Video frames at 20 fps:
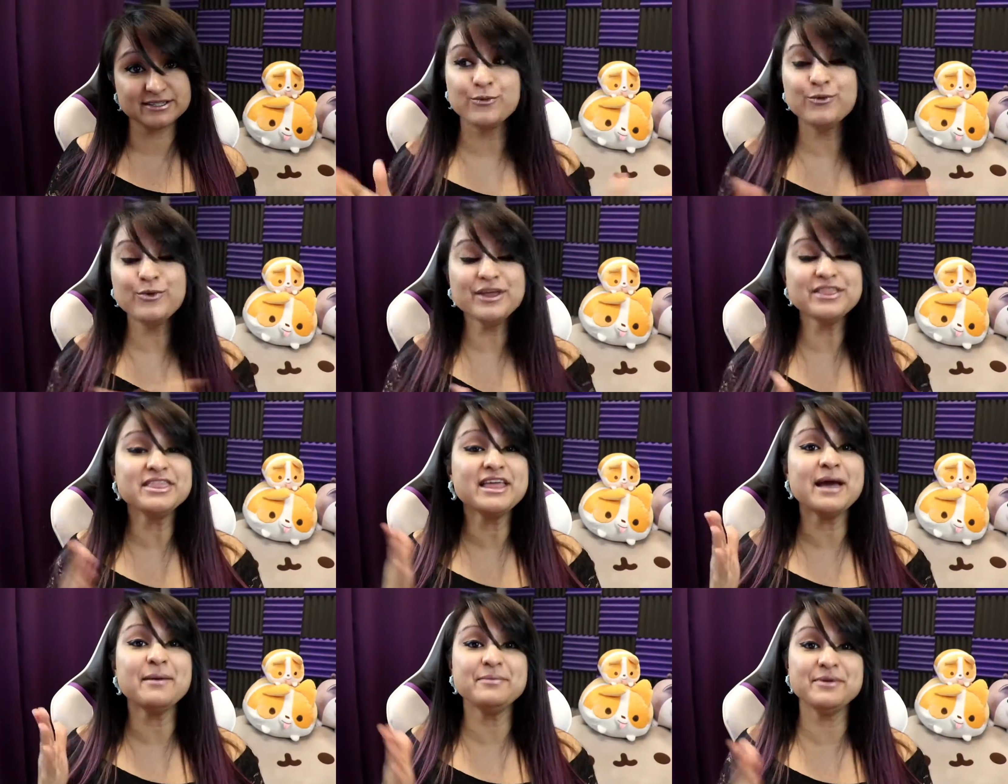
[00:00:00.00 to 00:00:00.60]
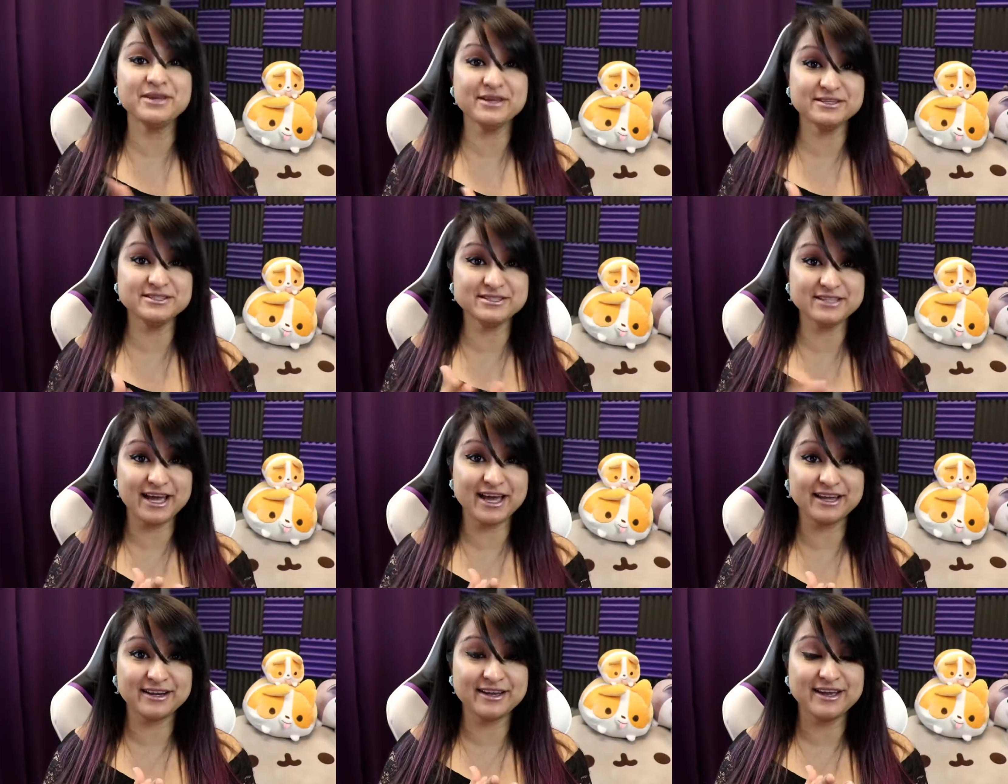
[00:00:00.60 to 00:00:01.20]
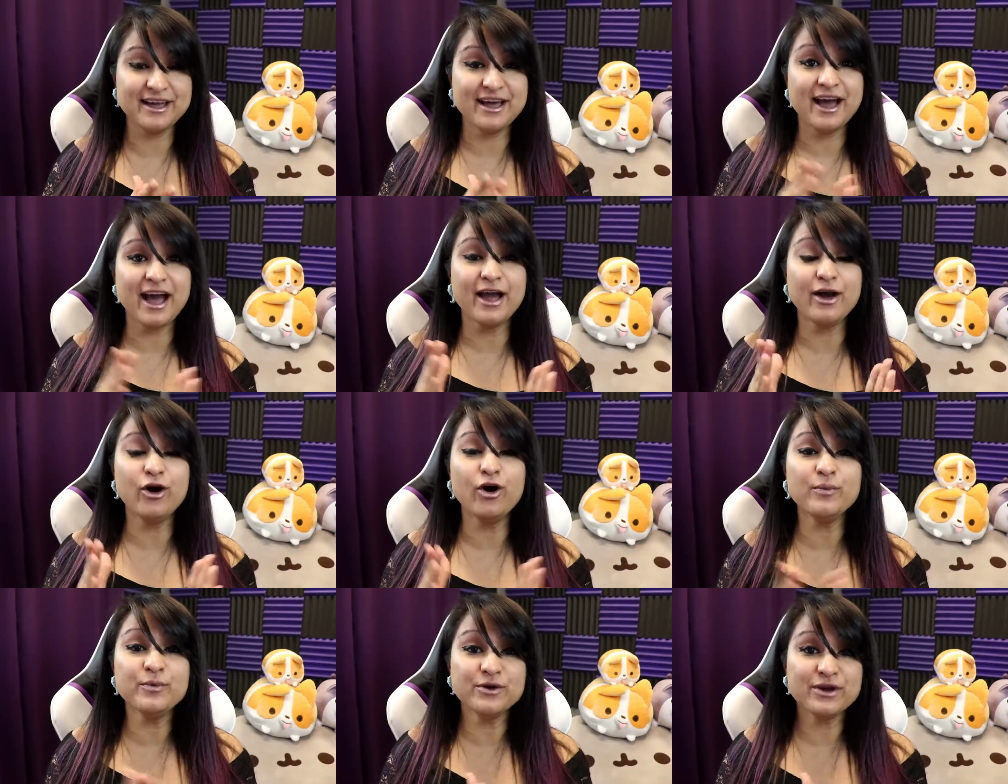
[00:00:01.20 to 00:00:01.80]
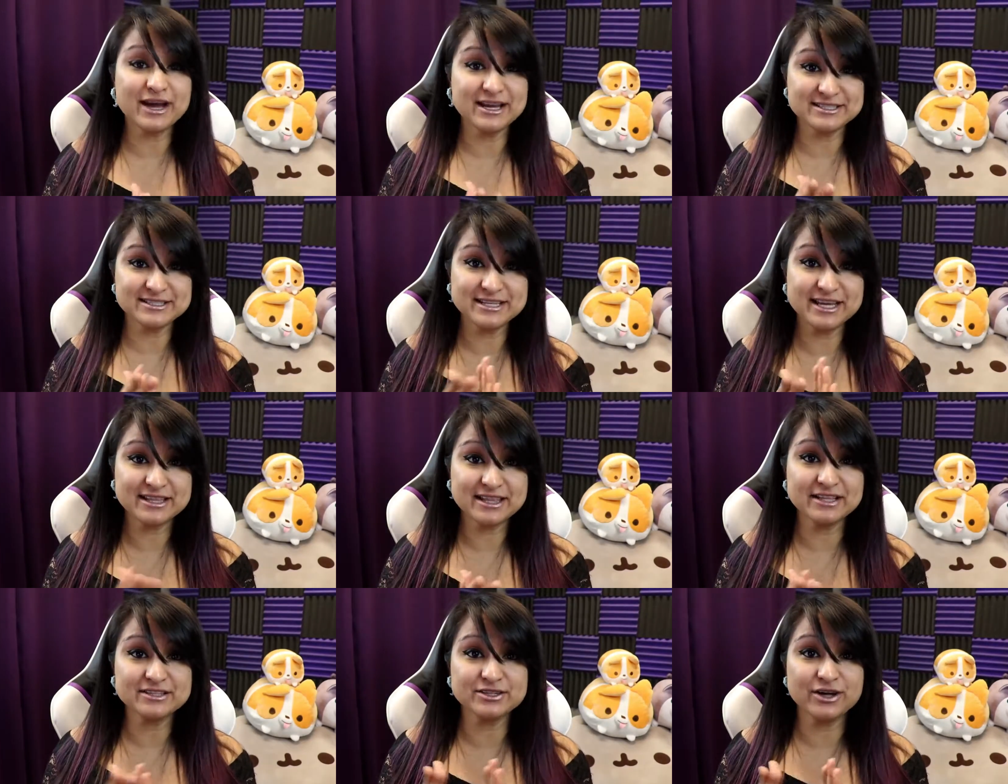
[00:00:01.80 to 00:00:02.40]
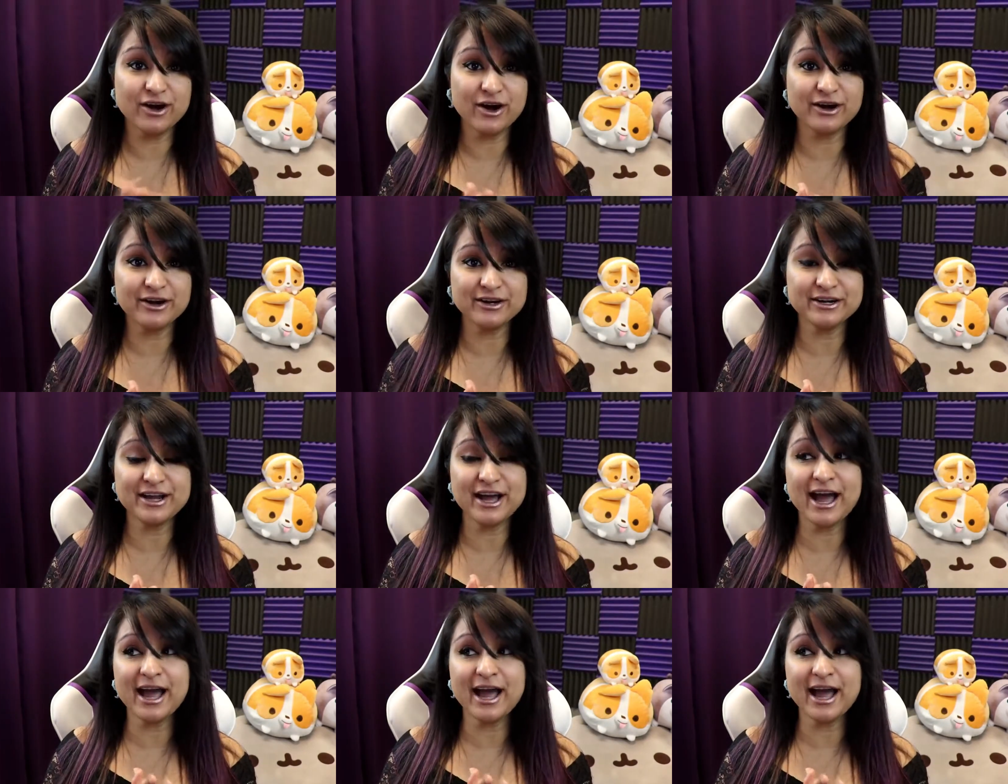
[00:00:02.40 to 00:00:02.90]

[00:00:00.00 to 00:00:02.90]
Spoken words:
With that being said, I hope you guys take that to heart.